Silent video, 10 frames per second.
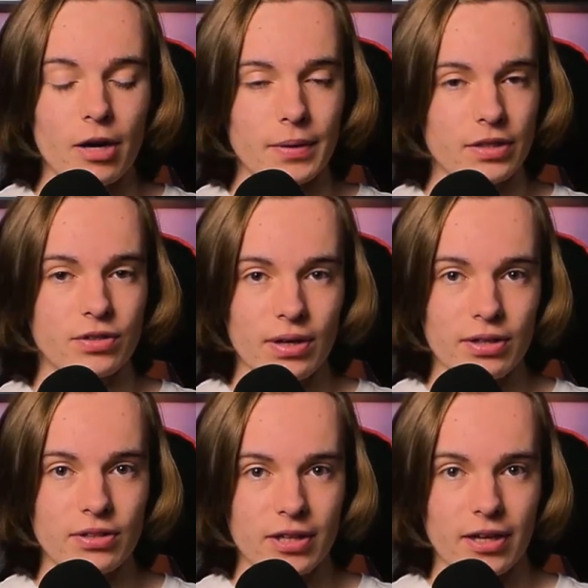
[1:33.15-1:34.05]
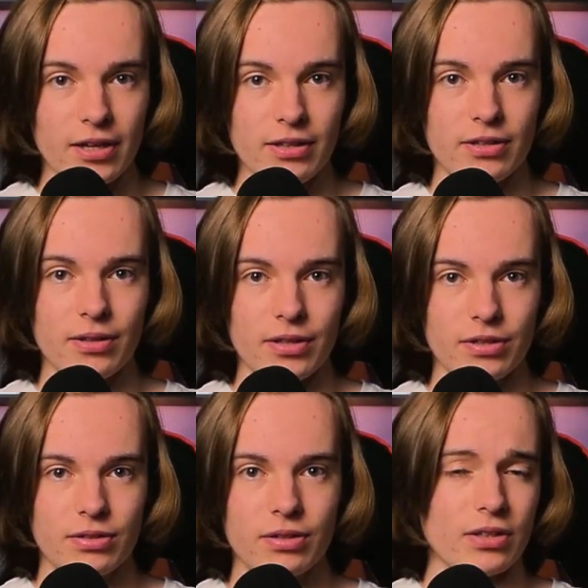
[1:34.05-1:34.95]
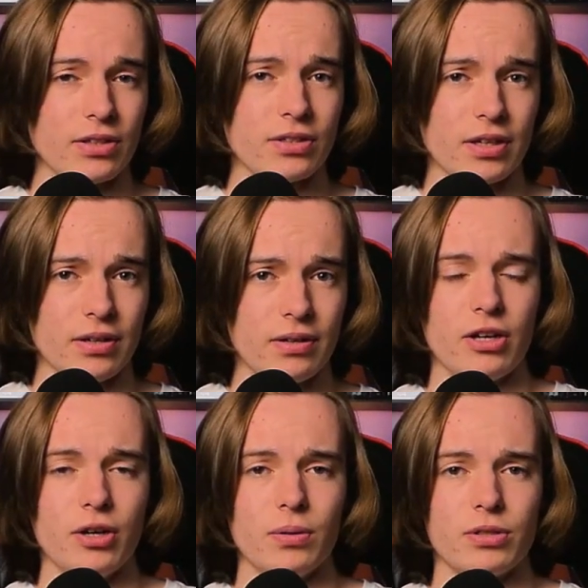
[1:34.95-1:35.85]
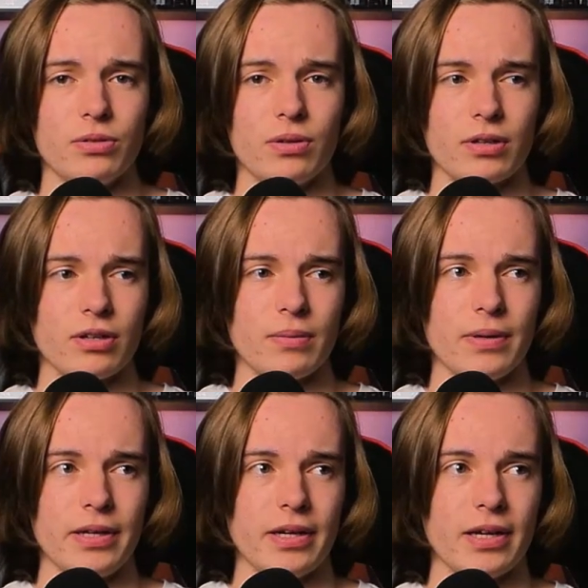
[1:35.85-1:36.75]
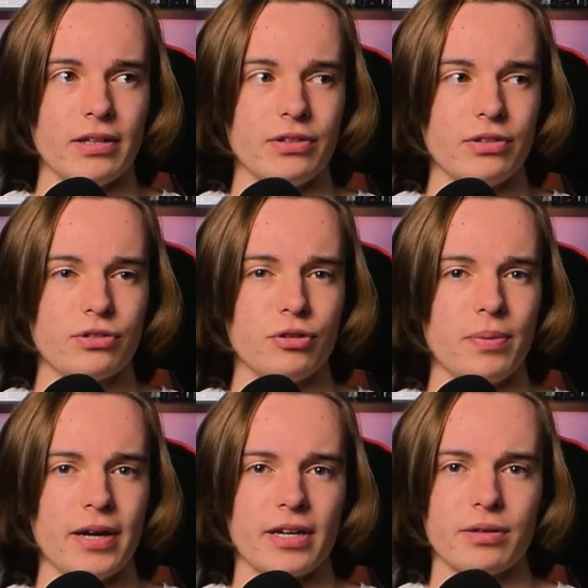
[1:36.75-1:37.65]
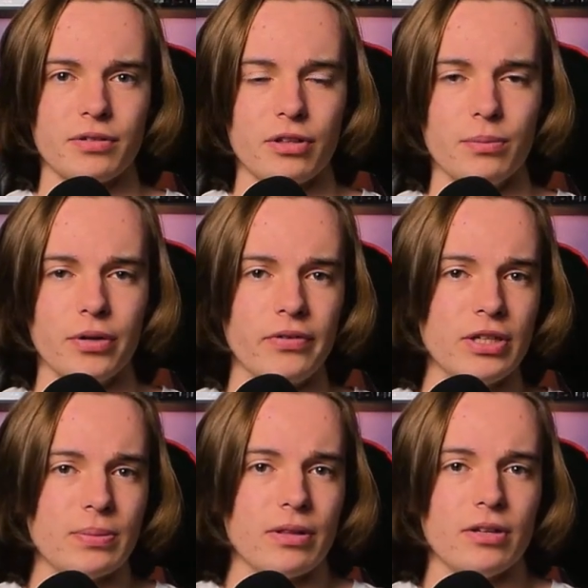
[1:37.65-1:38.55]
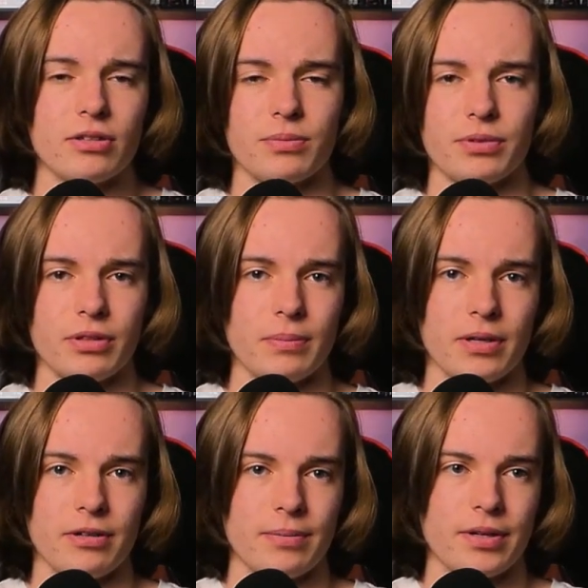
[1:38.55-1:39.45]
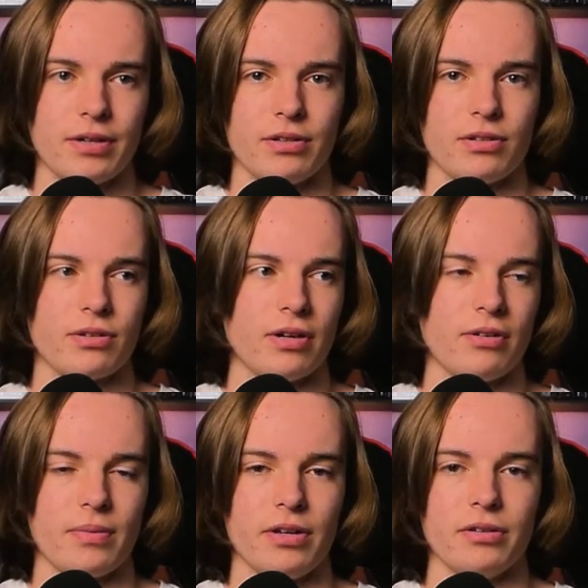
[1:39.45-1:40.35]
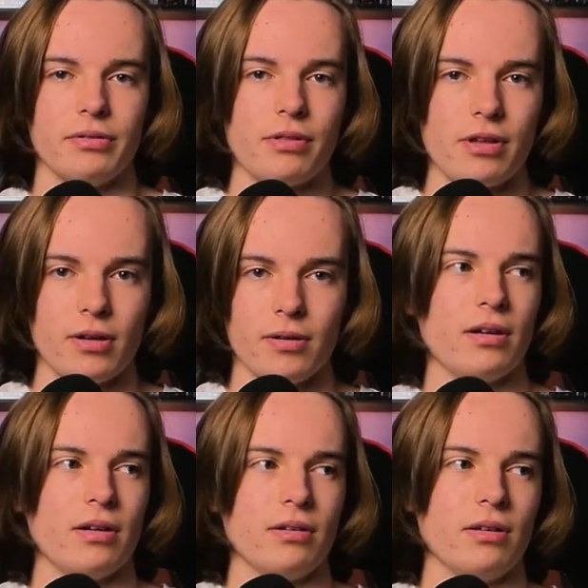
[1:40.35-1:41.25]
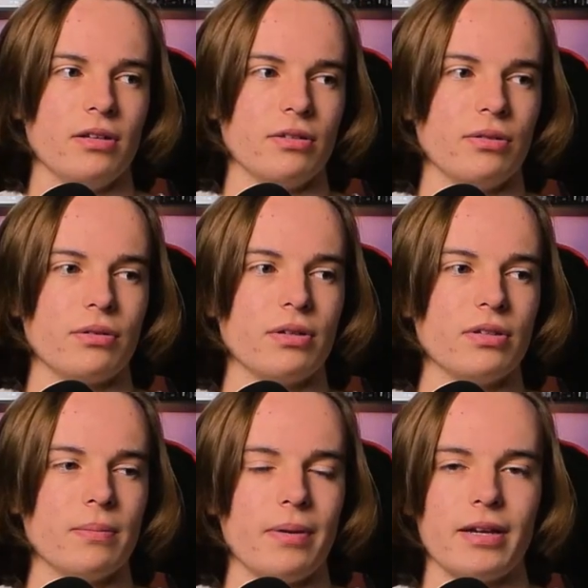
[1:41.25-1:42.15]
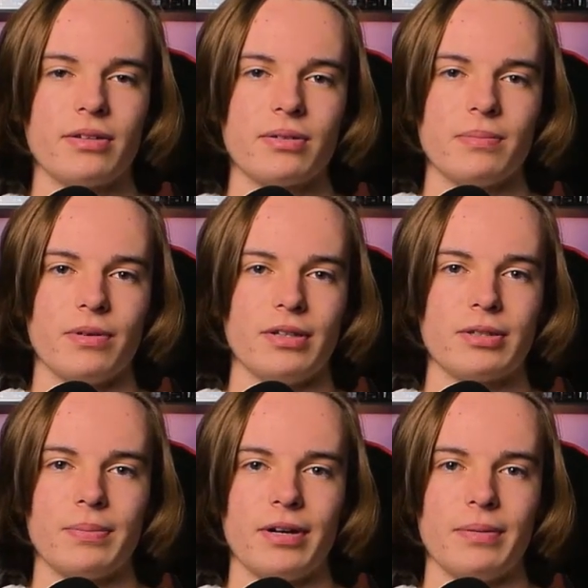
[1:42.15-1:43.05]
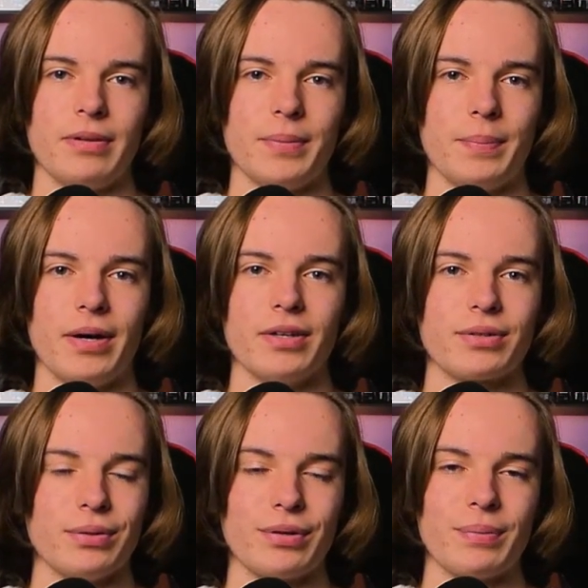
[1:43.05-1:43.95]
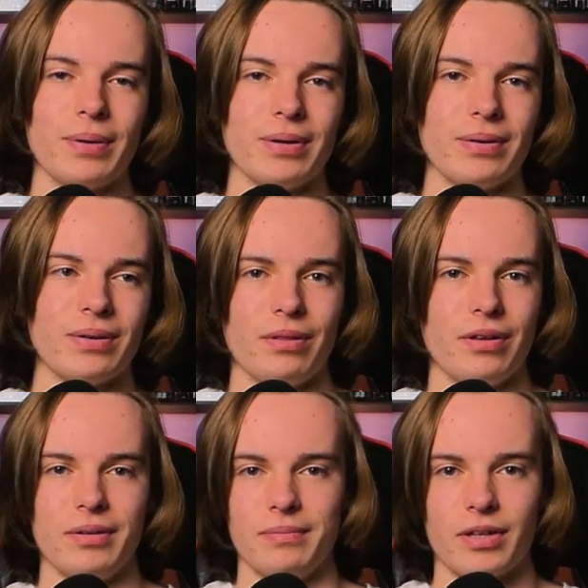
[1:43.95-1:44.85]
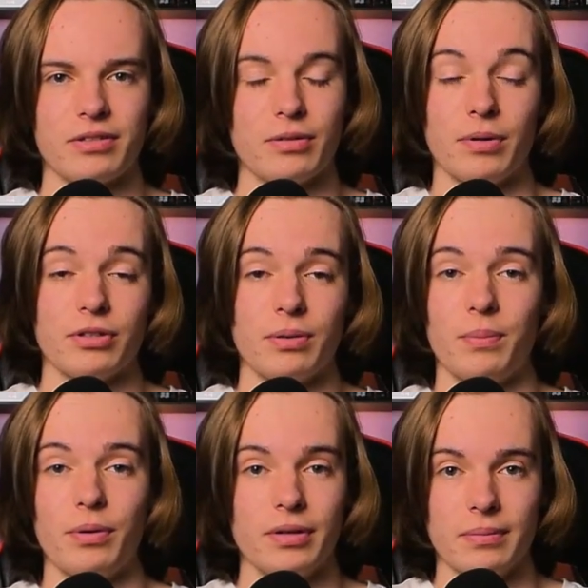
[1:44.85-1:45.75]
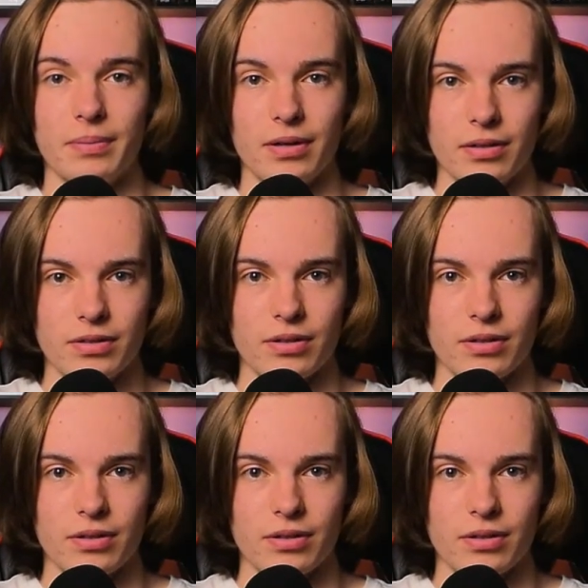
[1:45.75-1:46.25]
I'm excited to get into this. As I said, I know it's not going to be as super accurate to the movies, but that doesn't really matter because it's kind of my own thing, and as long as it makes my Spider-Man mask look better, well then that's the most important part.